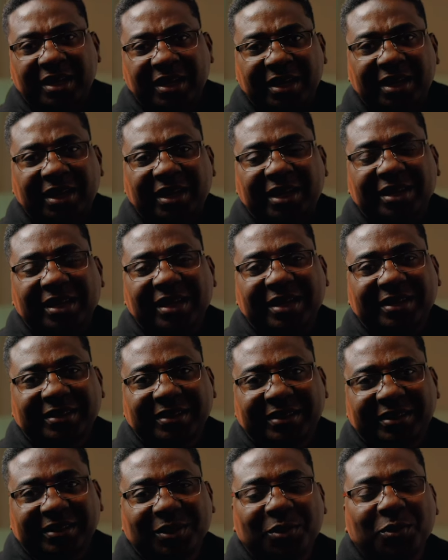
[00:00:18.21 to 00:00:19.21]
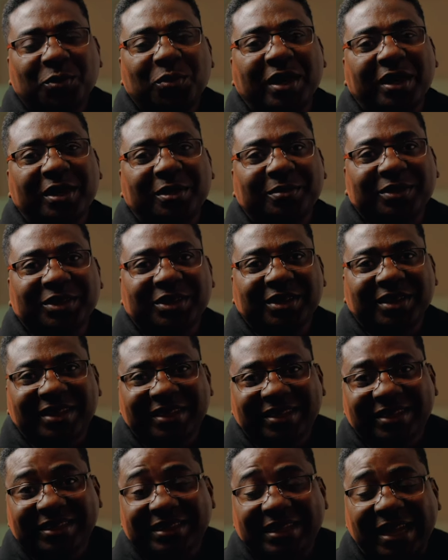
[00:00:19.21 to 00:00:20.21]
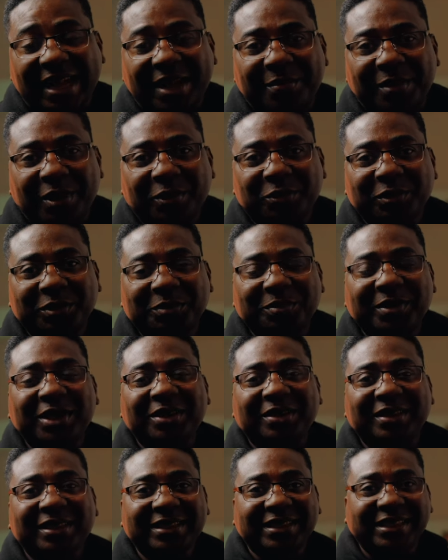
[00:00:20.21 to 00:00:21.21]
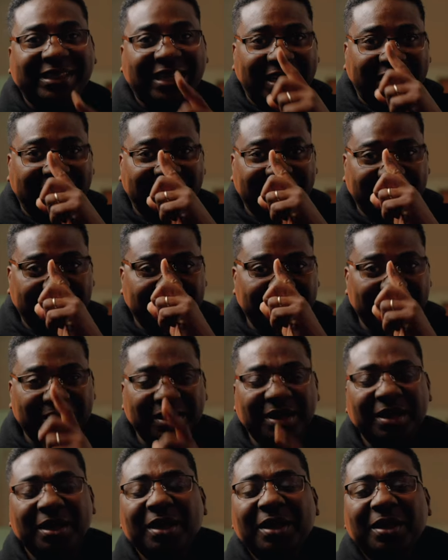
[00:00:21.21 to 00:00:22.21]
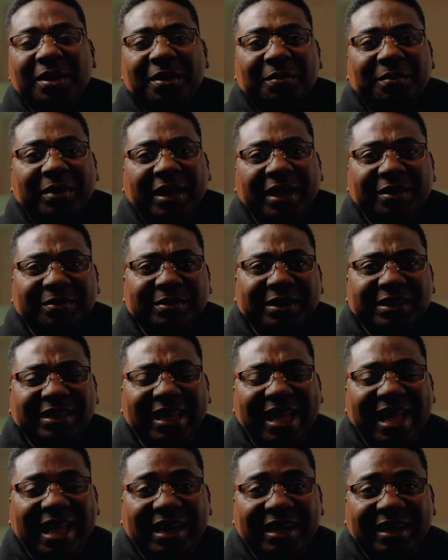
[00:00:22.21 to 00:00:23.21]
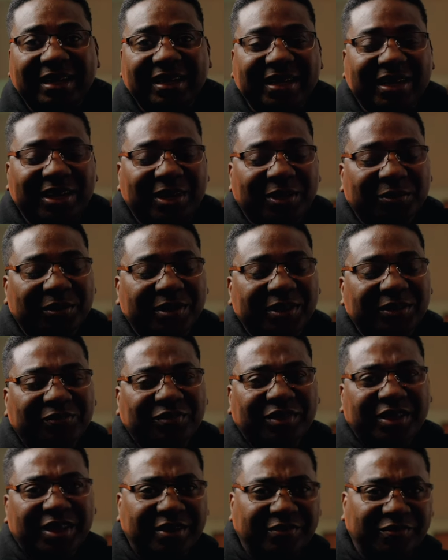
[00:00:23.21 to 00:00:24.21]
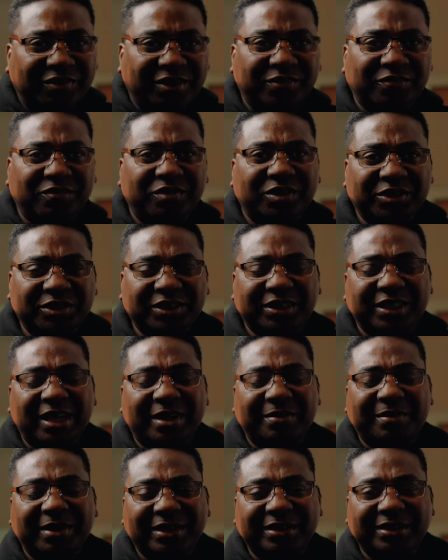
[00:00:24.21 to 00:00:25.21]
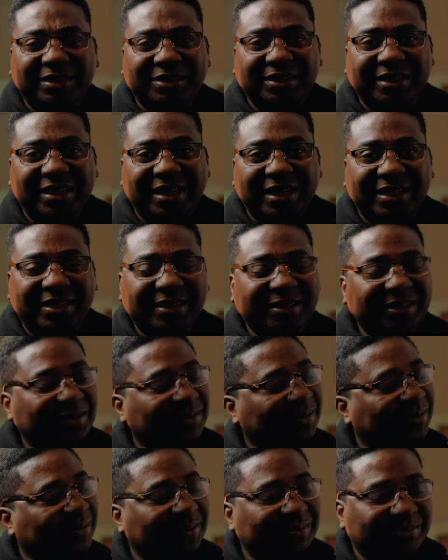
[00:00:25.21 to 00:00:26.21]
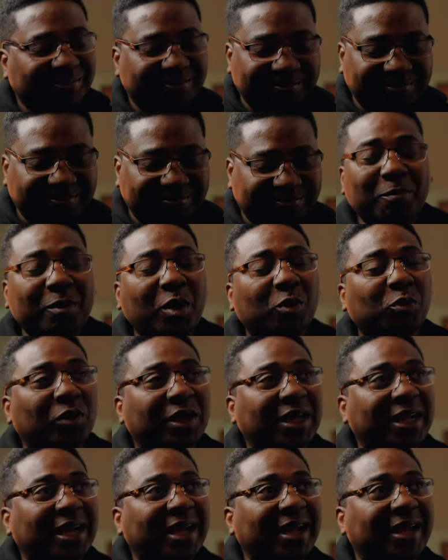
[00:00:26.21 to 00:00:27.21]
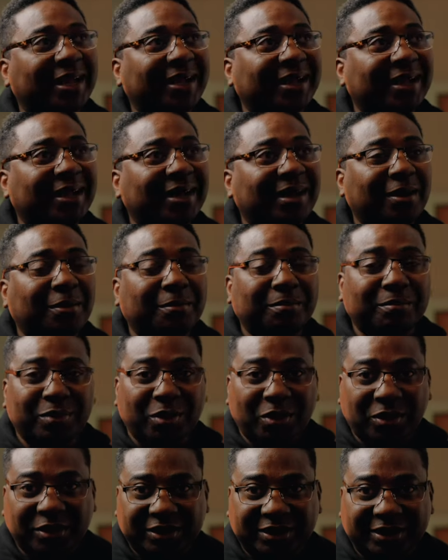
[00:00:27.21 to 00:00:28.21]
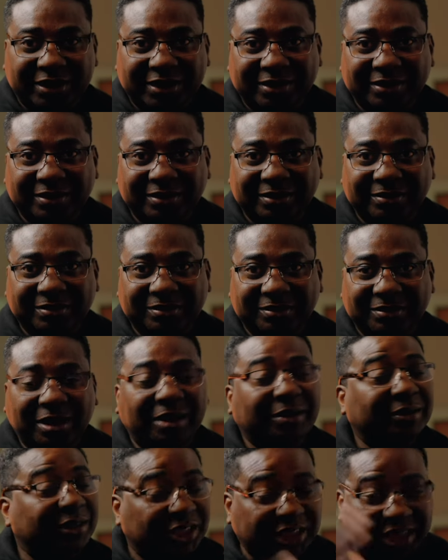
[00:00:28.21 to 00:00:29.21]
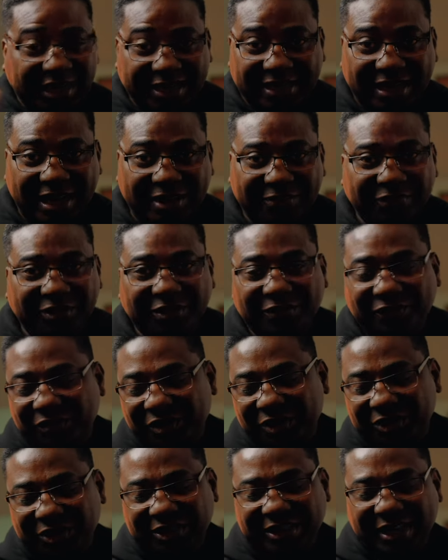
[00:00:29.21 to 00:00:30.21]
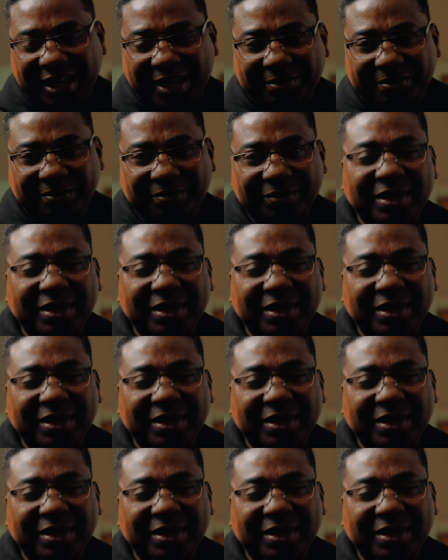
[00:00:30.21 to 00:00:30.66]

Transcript: Hello guys, welcome to another time out with me on the channel. My name is Alec Godwin, if you're here for the first time, and today we are unboxing, I'm checking out for the first time,